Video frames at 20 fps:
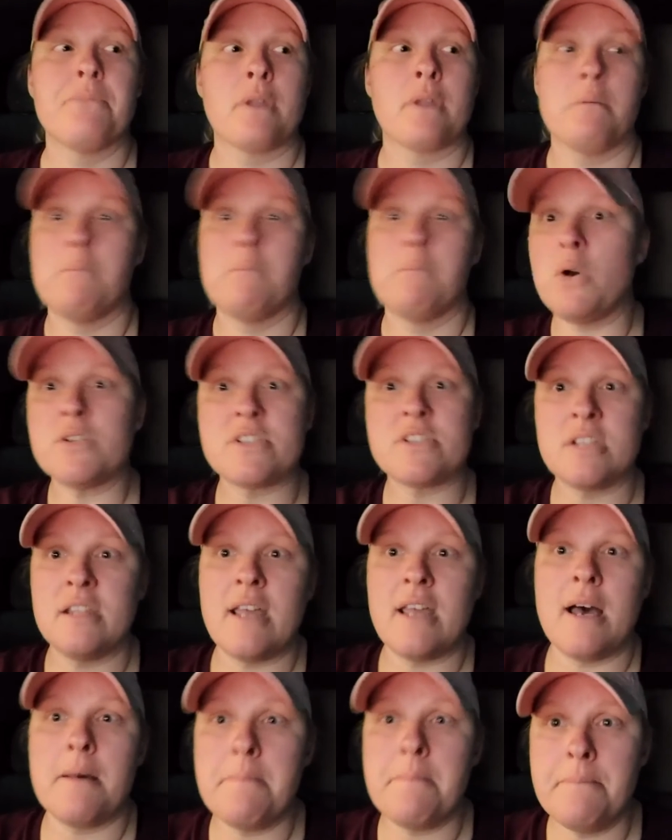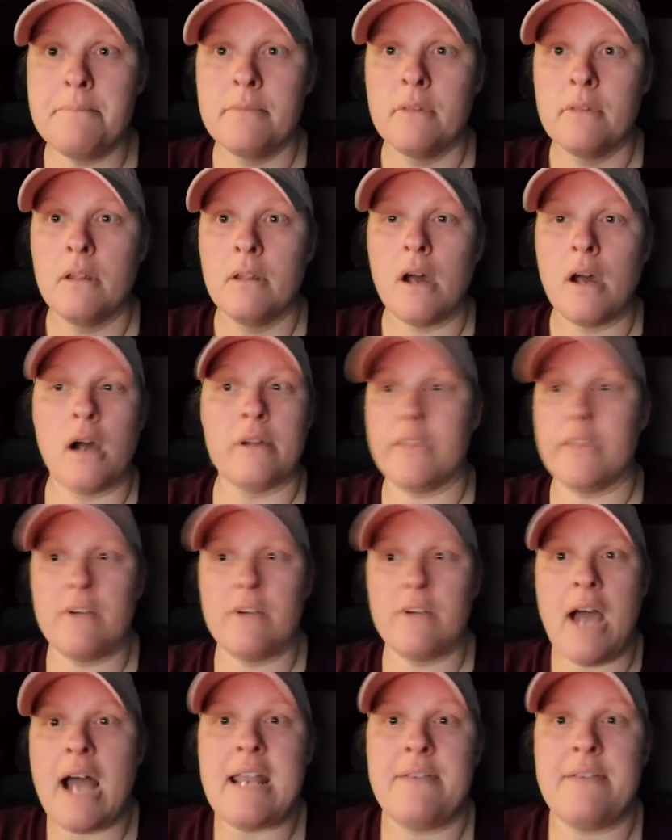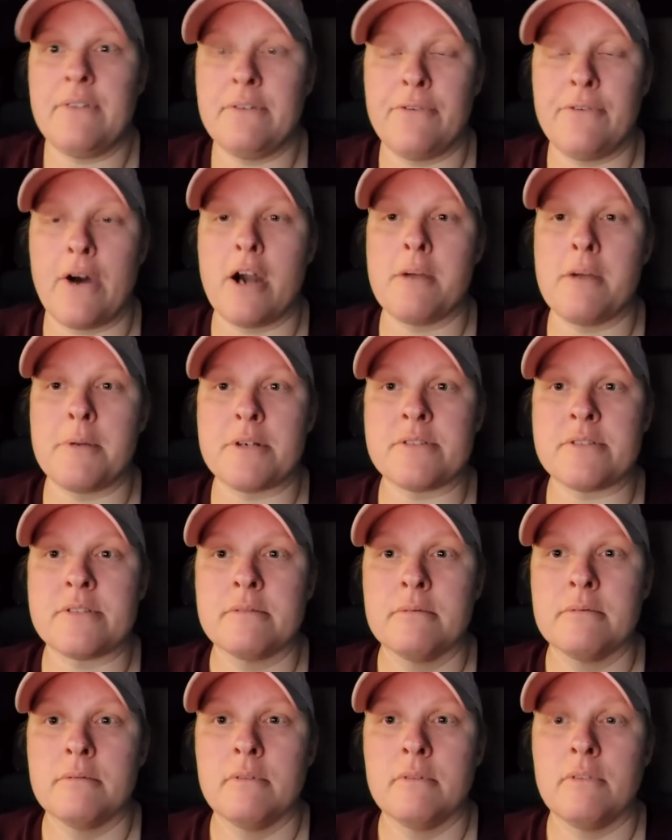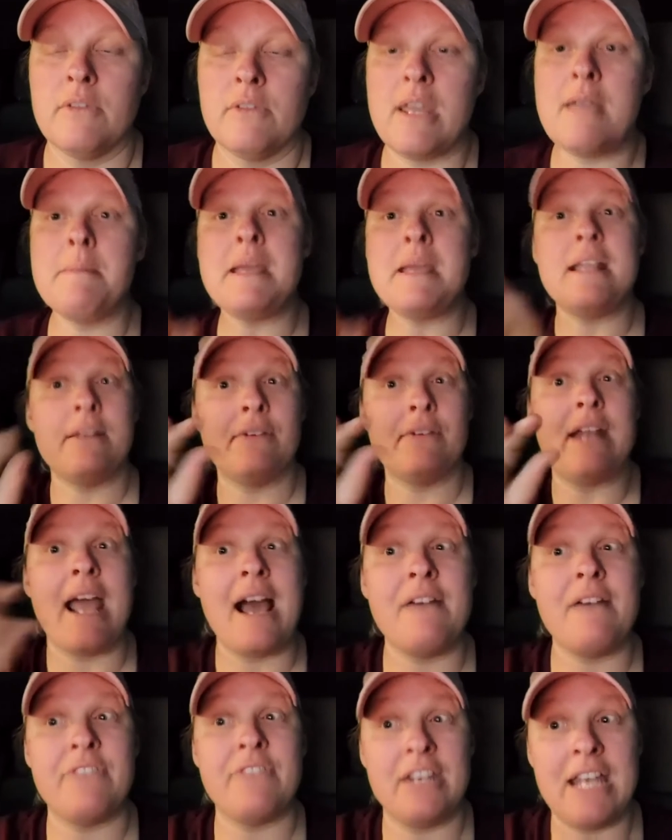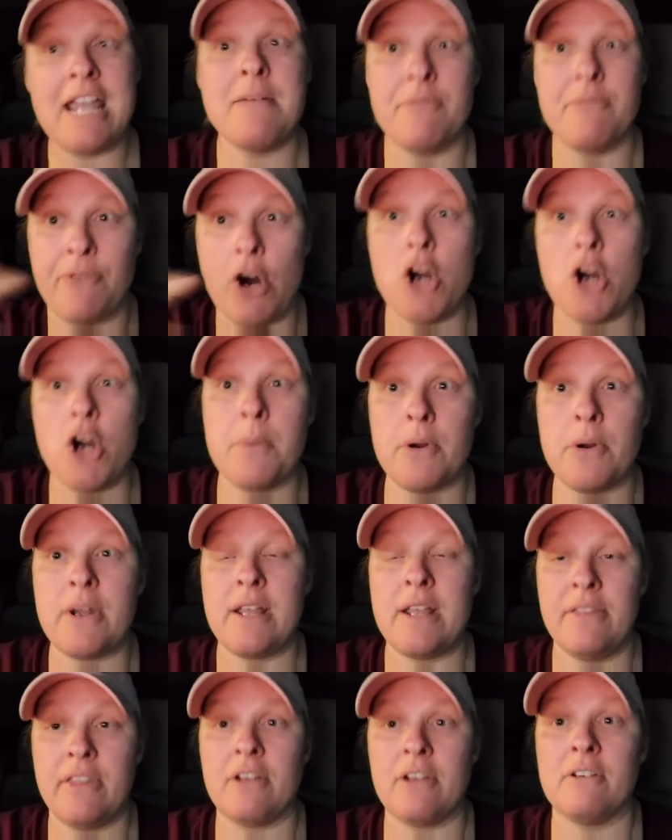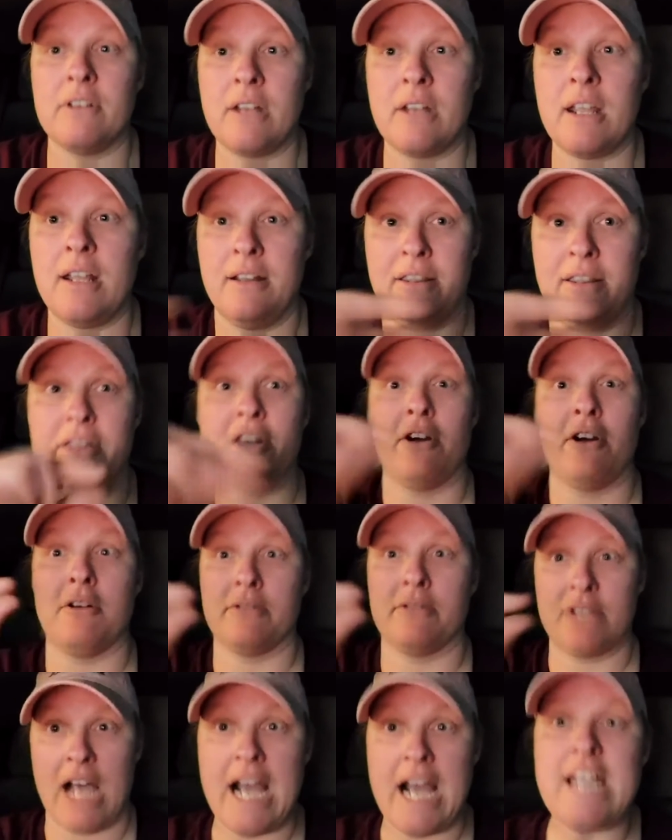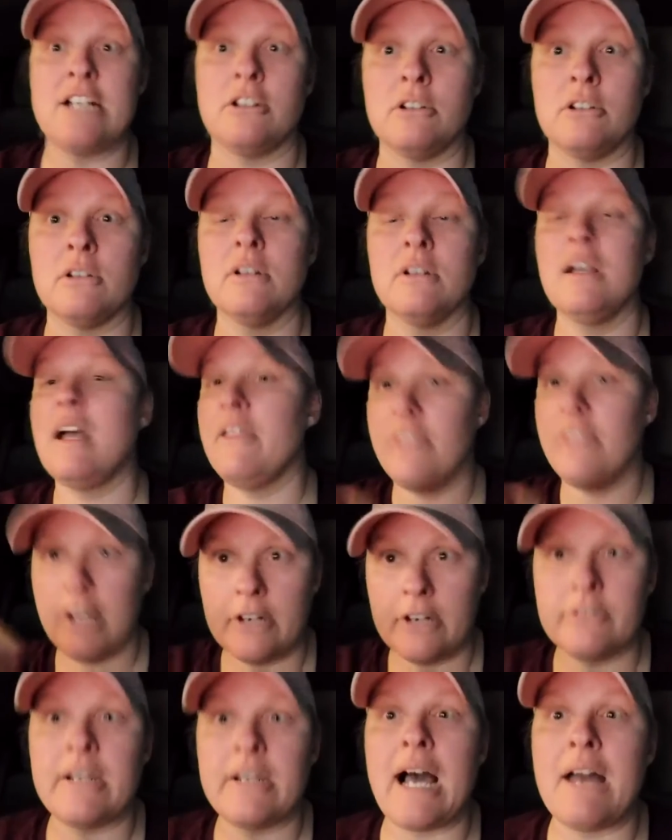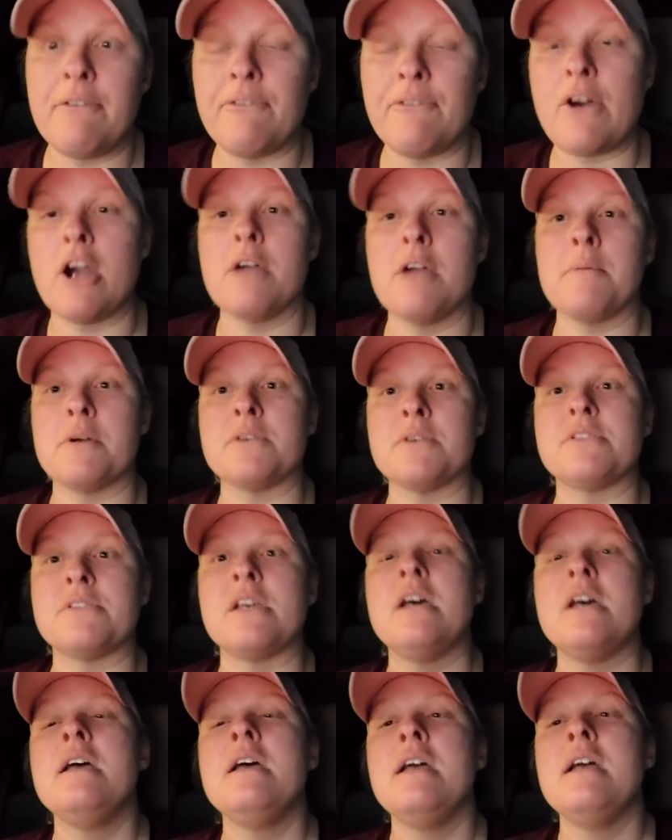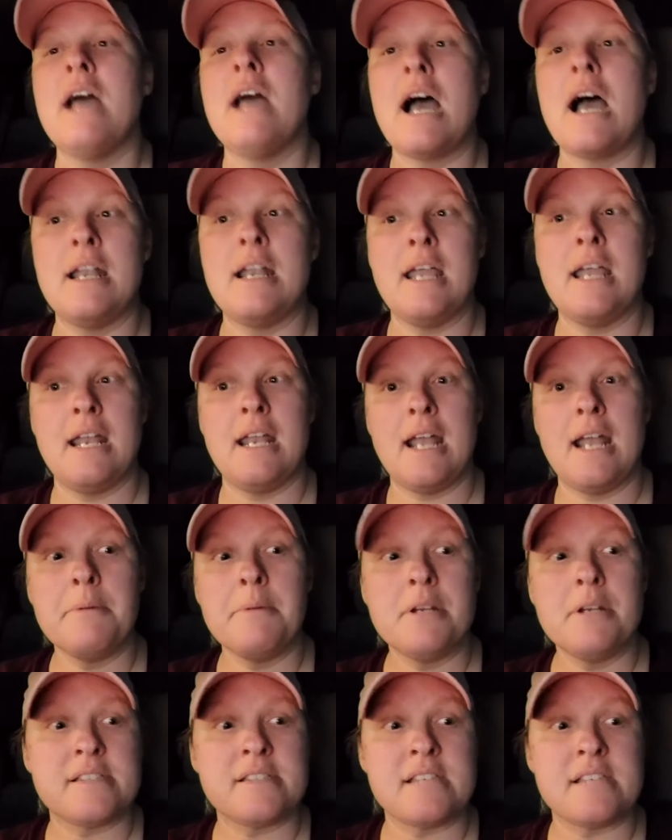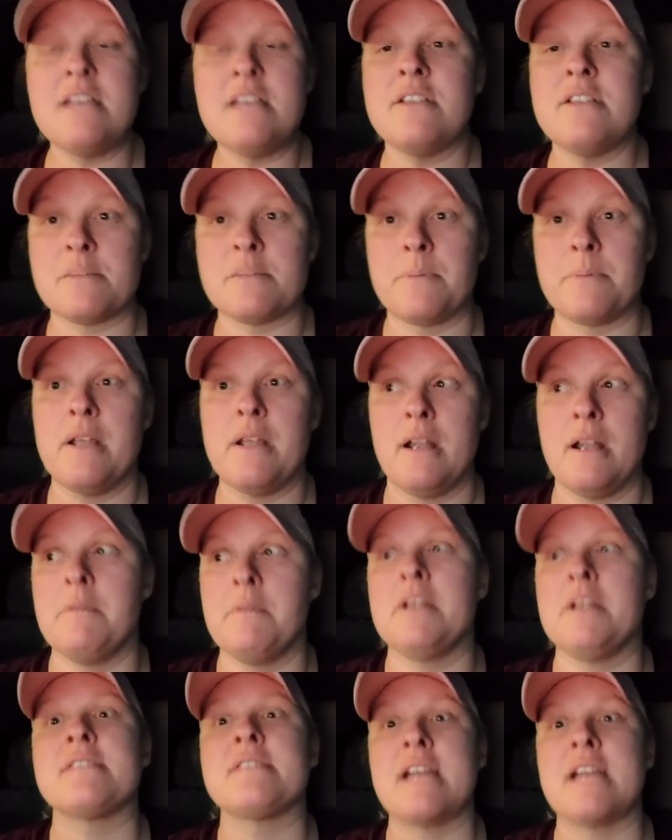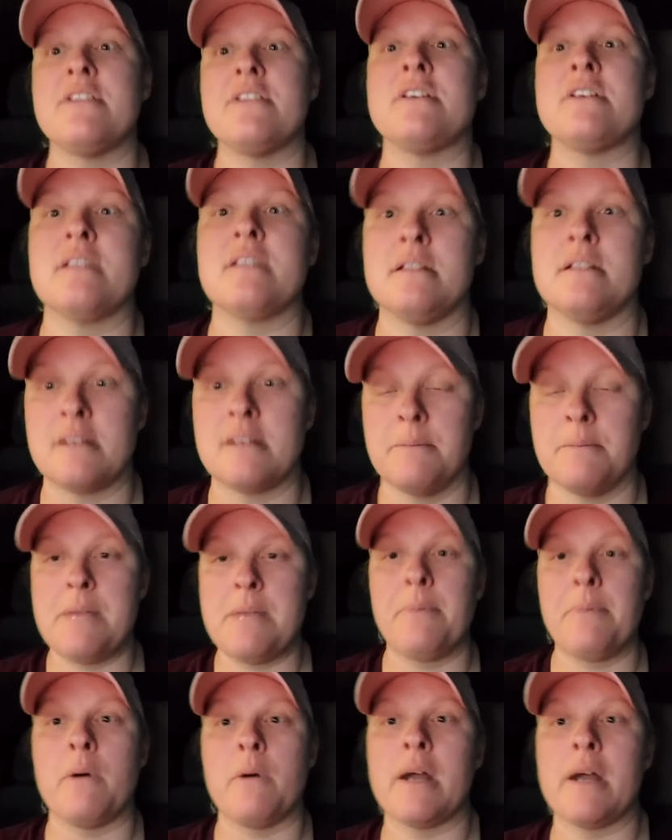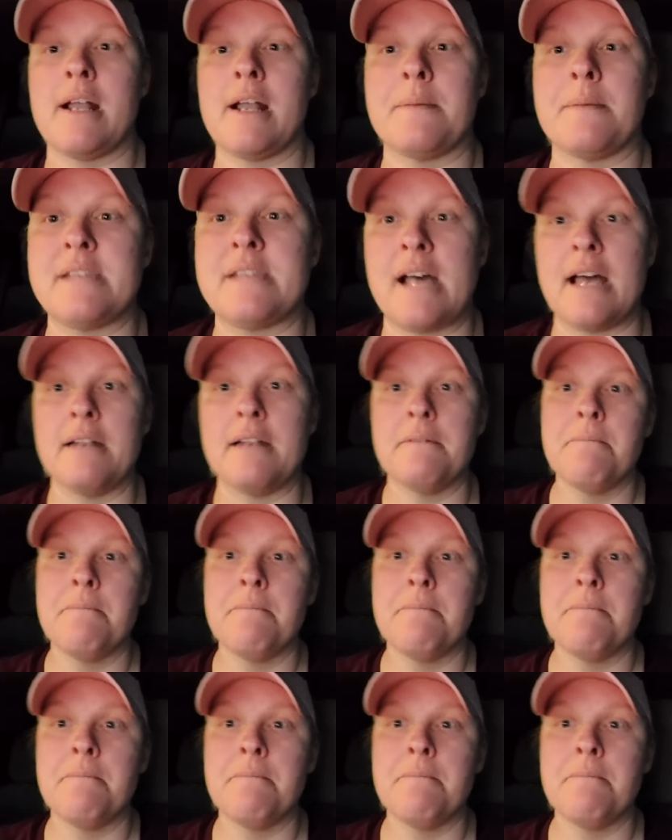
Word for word: most of them are they're not even farmers. They may even have the name farmer in their in their title, and they're not farmers. And and I'm going to say this, and I'm going to say this, and some people will get upset.